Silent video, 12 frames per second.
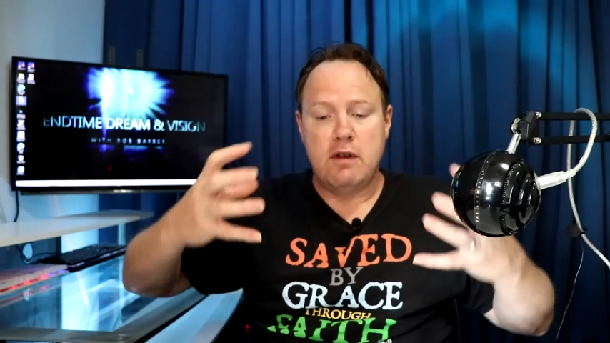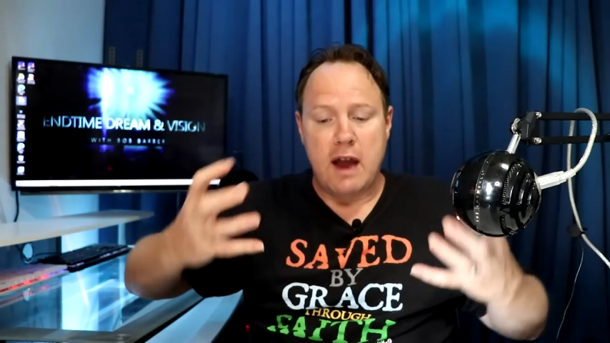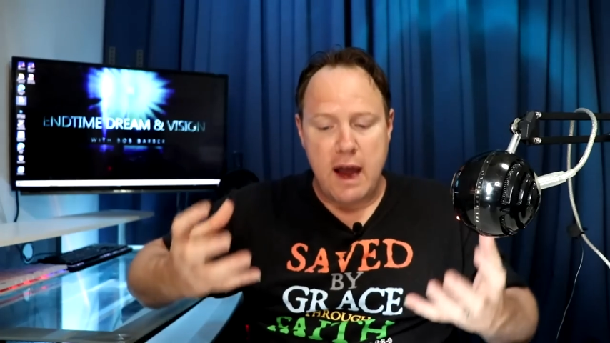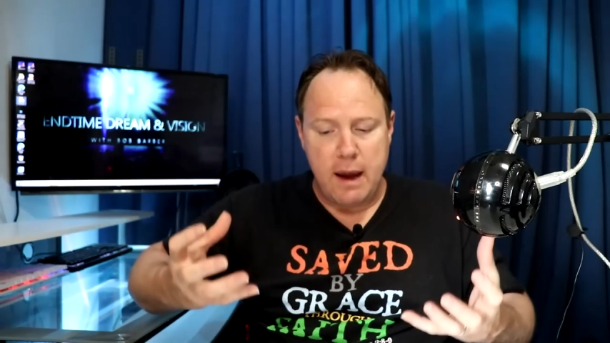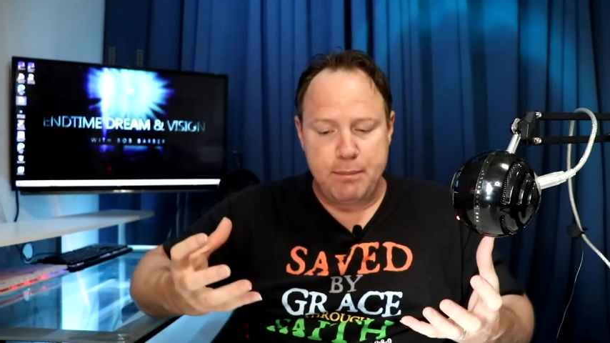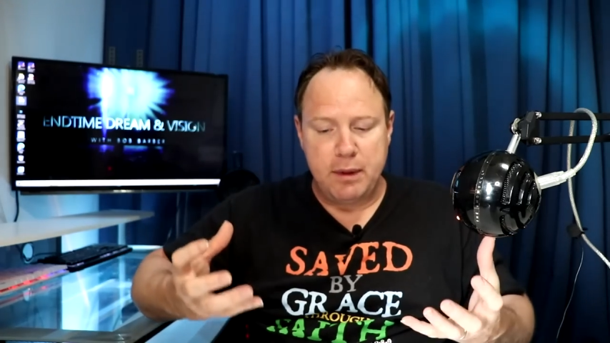
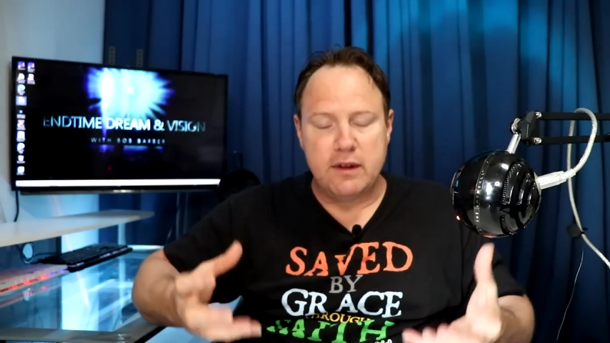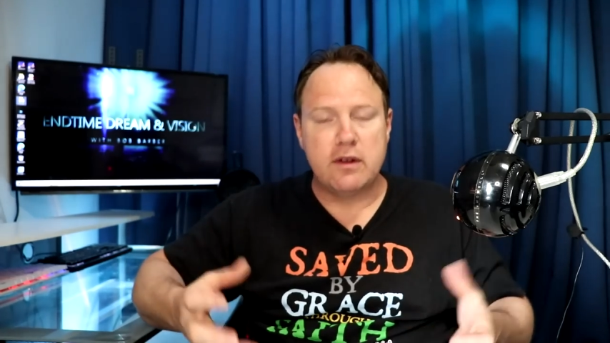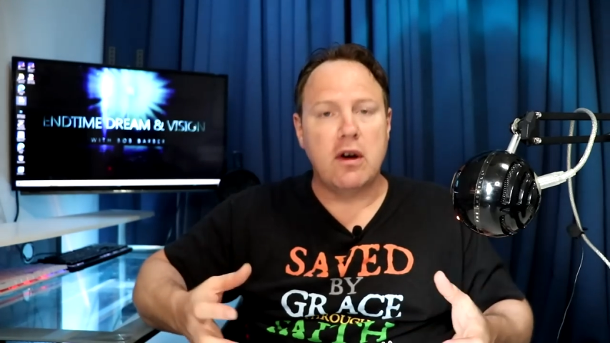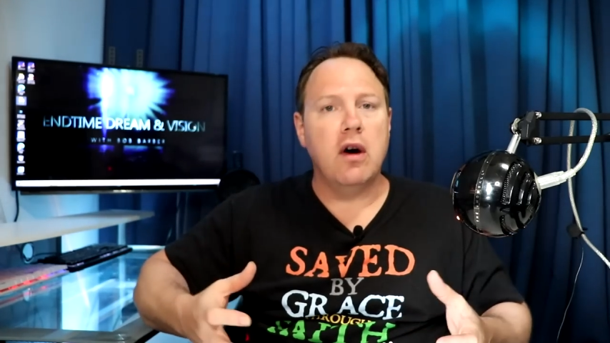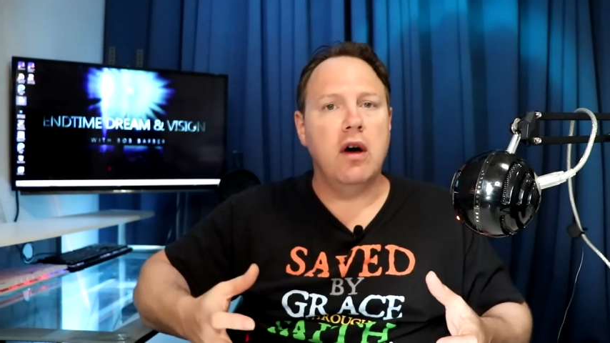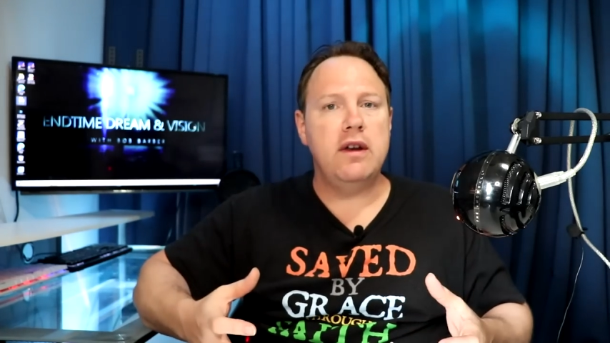happens
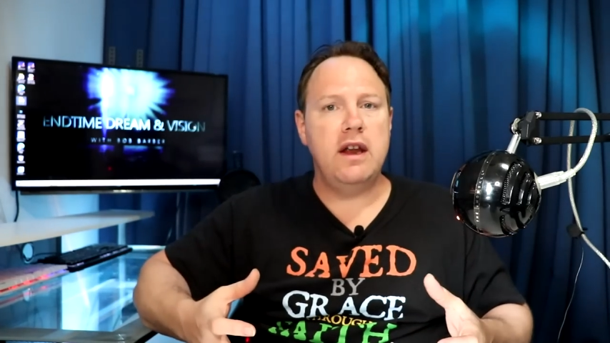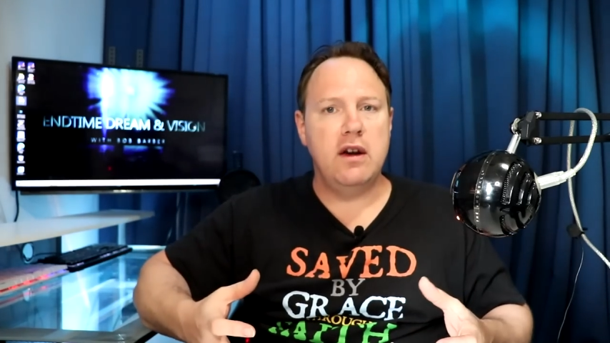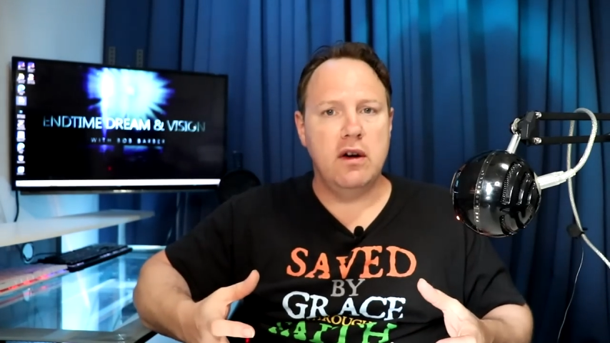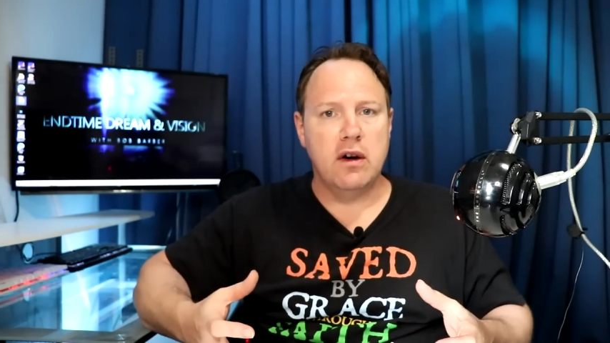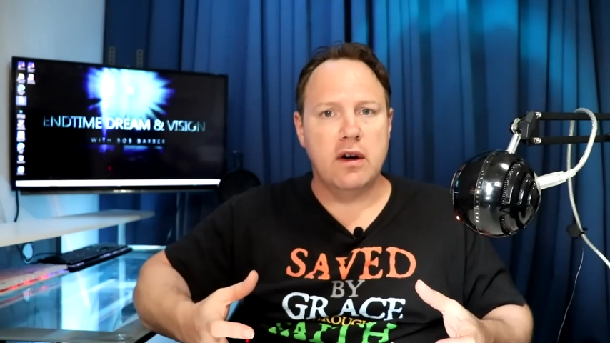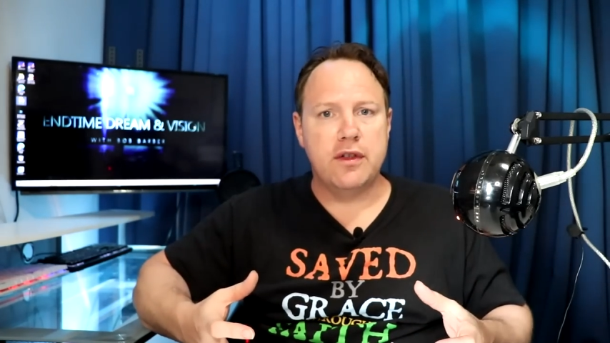on
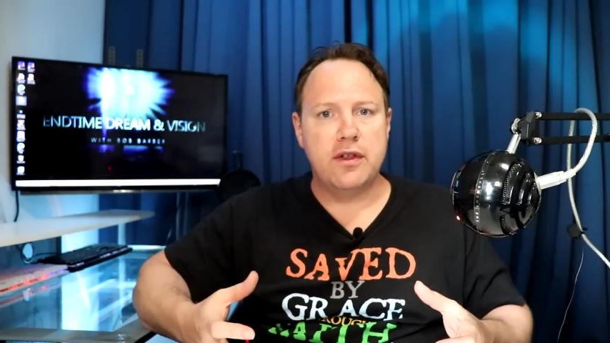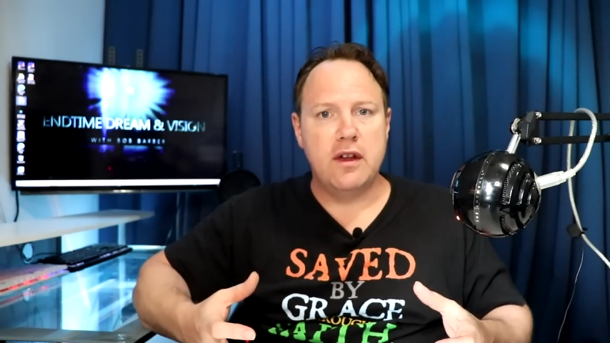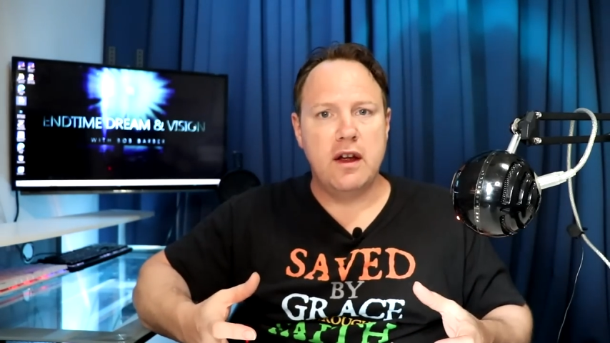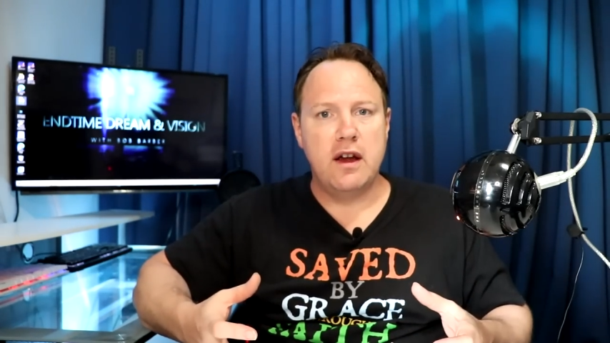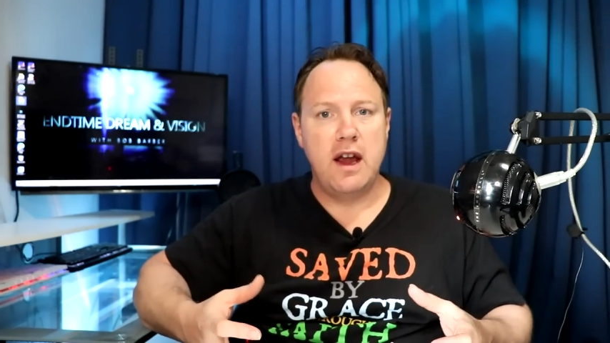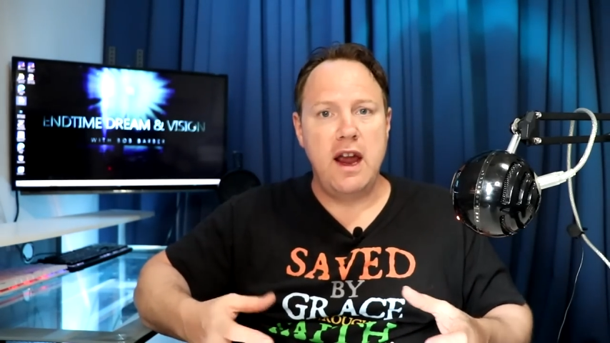the earth
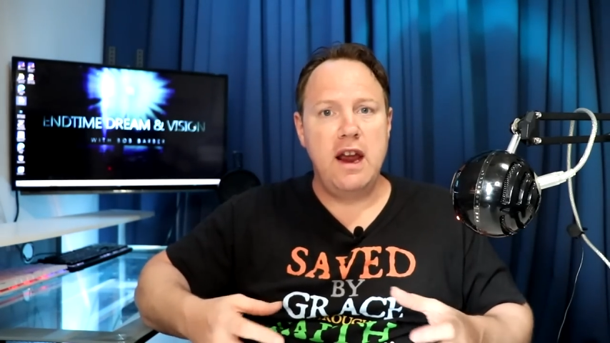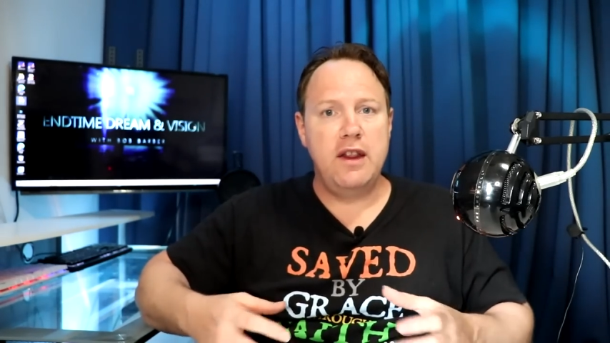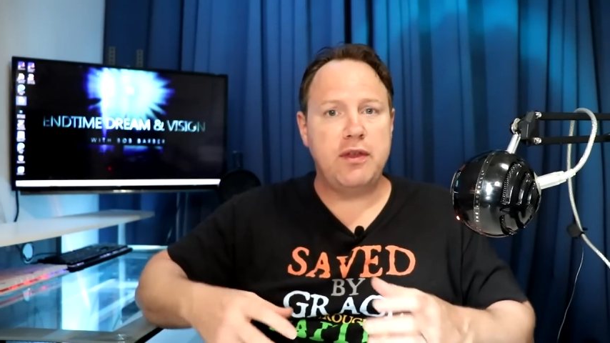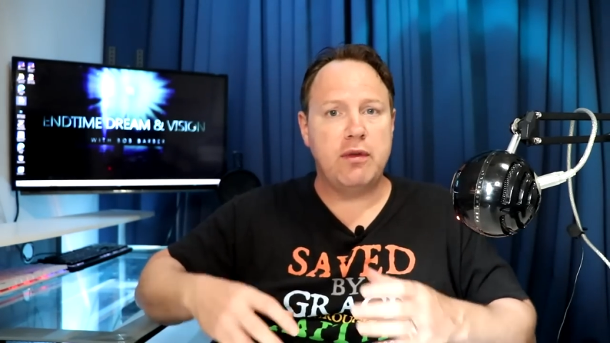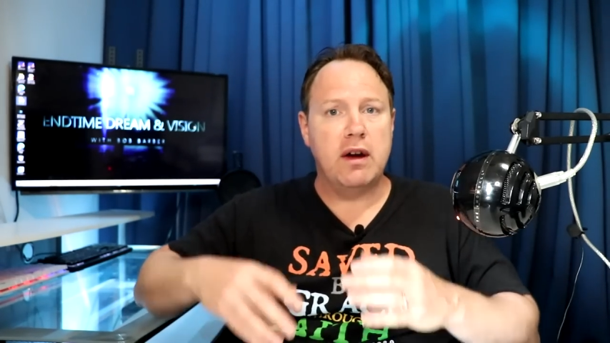and